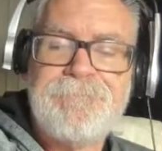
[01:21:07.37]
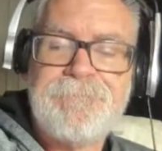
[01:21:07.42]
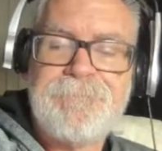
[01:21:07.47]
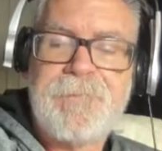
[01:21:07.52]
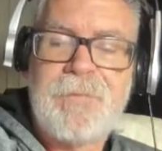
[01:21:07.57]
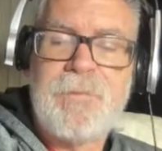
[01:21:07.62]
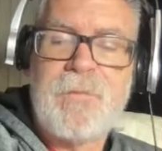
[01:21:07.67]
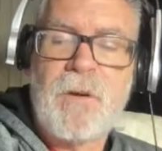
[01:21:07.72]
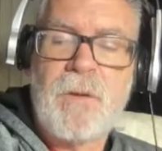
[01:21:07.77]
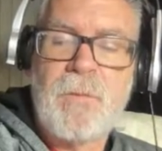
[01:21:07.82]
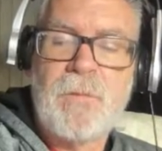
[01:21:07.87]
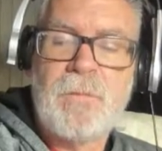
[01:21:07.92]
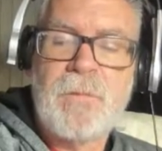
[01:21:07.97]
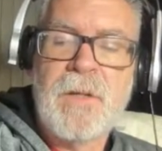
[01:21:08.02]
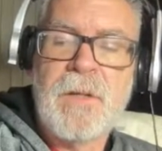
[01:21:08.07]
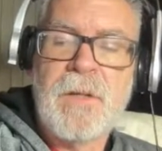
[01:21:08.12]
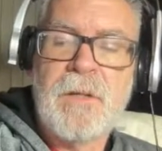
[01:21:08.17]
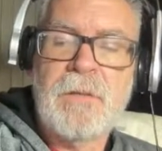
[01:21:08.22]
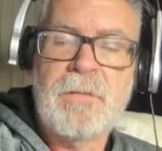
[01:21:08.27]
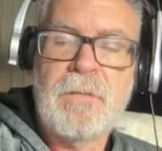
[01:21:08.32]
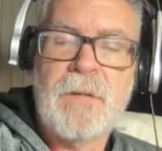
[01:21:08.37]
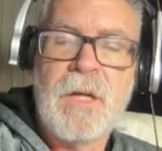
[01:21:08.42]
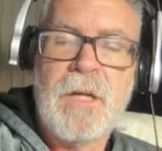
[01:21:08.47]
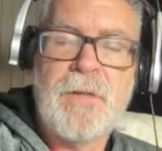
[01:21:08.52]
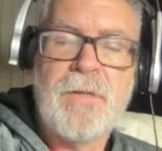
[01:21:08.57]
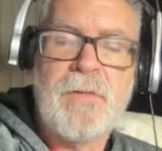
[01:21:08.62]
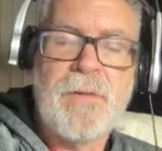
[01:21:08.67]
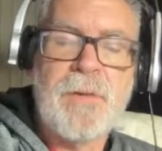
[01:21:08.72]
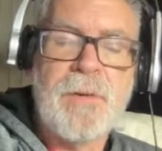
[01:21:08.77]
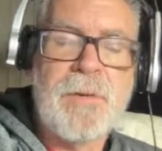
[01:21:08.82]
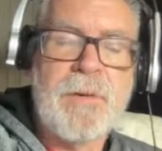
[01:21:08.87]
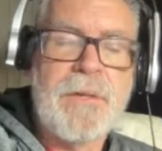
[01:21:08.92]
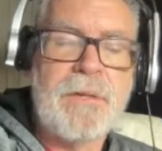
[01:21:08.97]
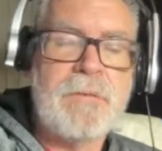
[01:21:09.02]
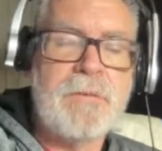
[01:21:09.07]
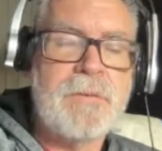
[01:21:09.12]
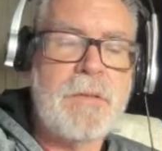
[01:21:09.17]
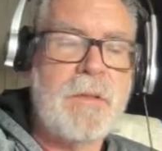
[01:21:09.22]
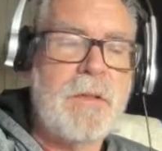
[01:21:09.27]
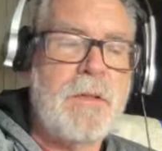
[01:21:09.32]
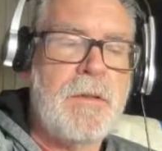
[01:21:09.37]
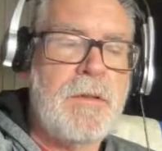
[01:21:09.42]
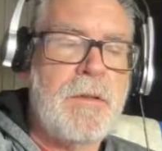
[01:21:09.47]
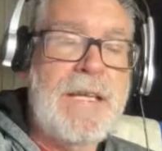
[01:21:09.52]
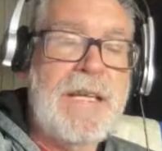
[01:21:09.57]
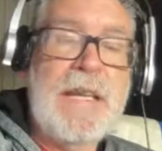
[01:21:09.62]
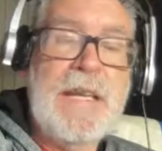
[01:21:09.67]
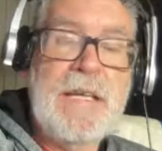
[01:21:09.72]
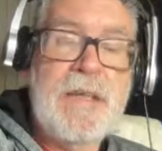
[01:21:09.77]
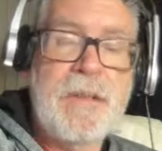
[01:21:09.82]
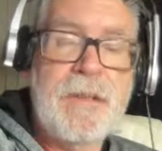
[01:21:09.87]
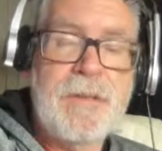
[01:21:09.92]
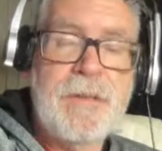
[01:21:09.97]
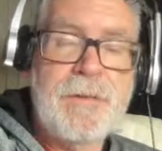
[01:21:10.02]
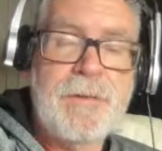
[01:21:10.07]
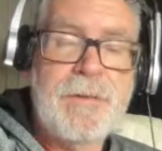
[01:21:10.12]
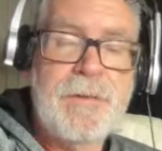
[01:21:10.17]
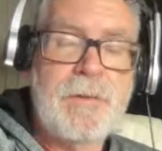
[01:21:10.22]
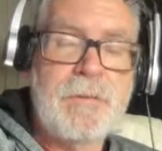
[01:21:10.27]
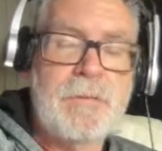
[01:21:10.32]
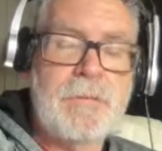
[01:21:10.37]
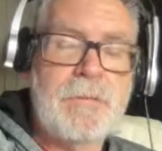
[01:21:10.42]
from other viewing, England,